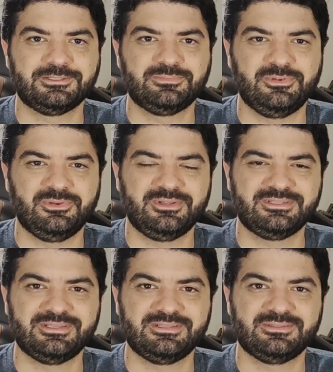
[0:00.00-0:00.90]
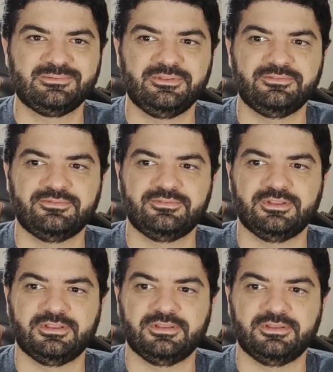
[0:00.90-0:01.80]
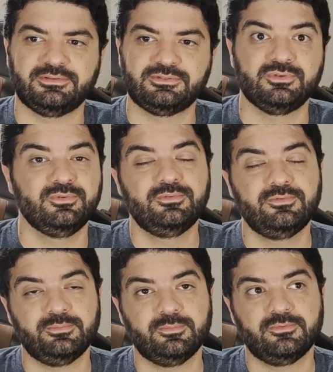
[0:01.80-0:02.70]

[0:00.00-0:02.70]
experiences with two